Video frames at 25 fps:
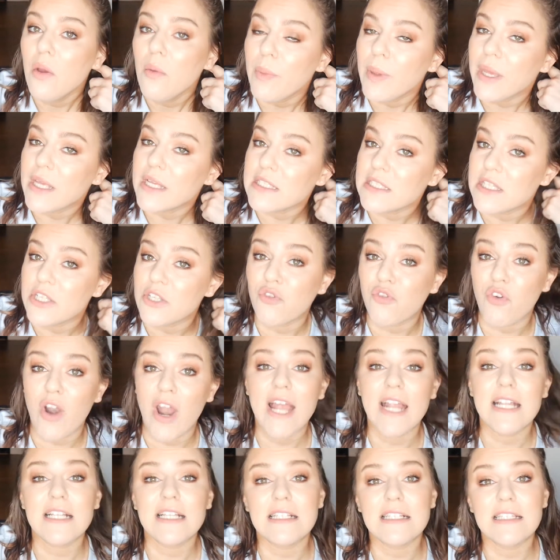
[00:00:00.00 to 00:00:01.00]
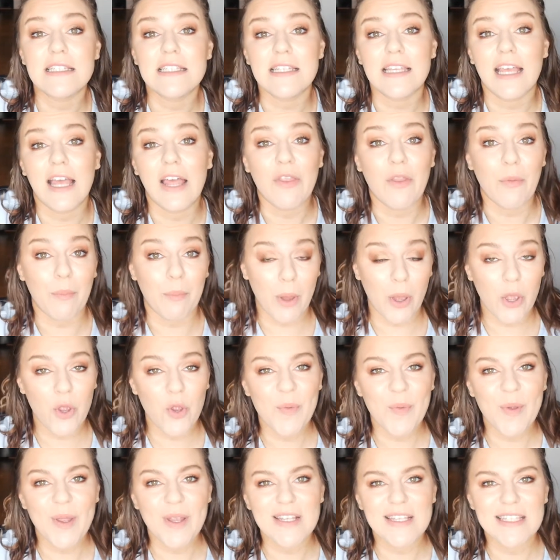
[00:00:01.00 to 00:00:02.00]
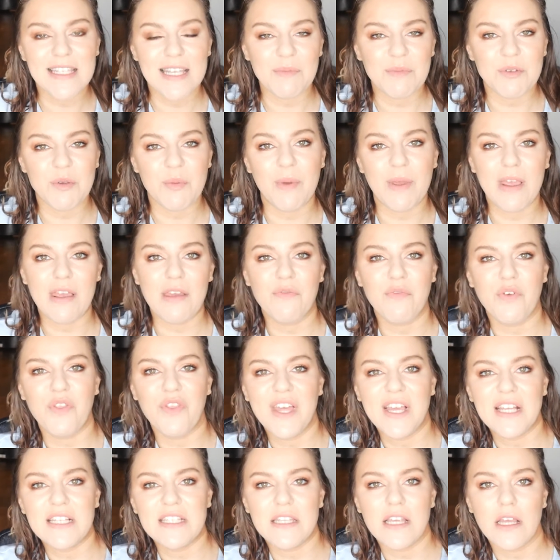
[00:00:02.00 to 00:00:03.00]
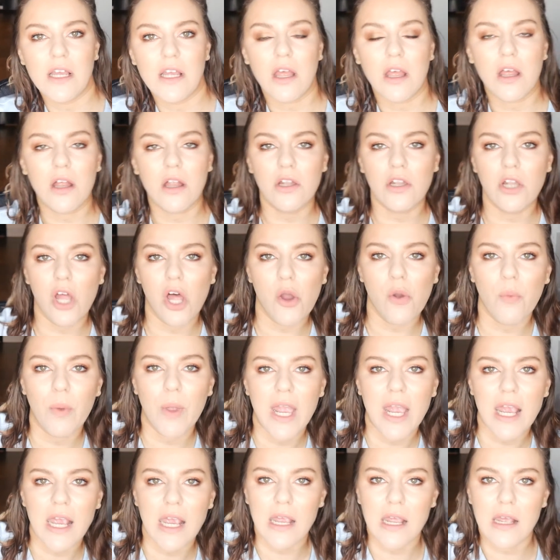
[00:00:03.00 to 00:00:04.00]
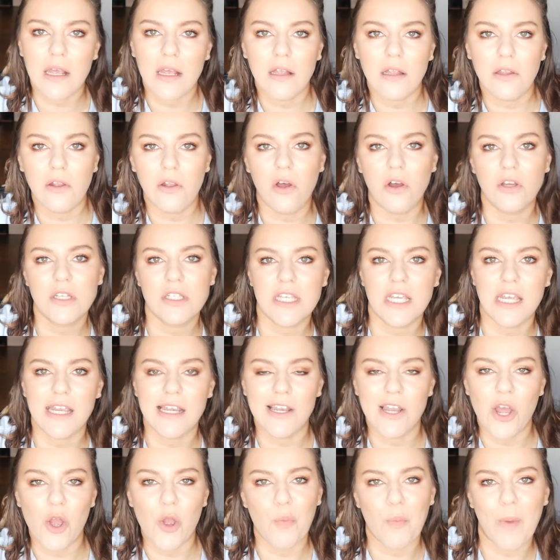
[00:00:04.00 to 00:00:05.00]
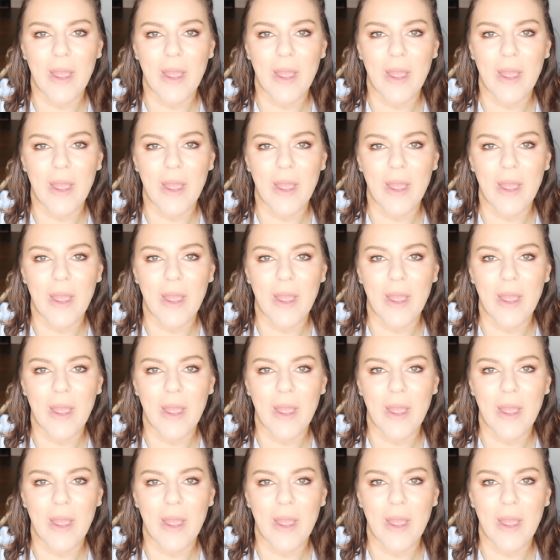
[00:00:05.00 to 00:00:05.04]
Because the trends at the moment seem to be for this glowy, glossy, no